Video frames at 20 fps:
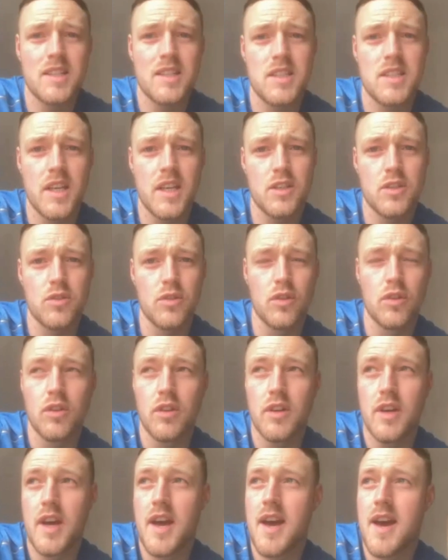I'd say so.
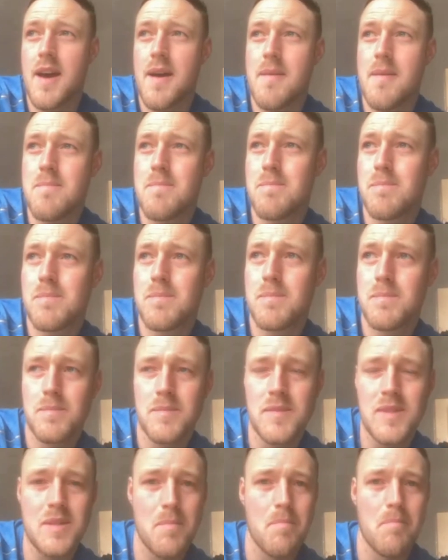
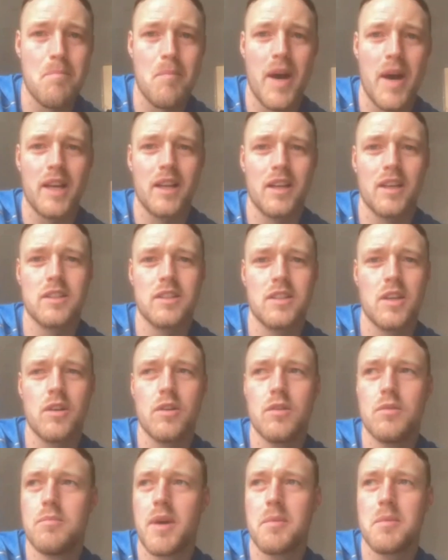Michael will
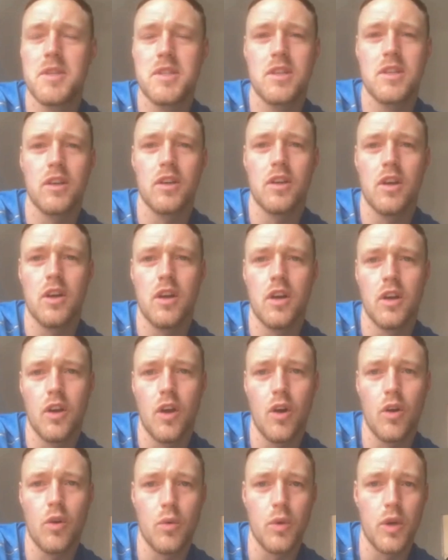do maybe a
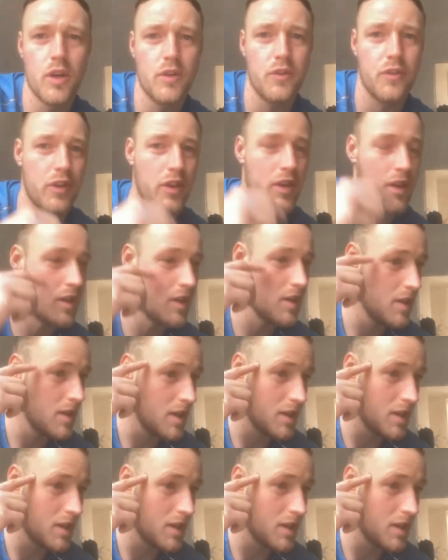lot of work for the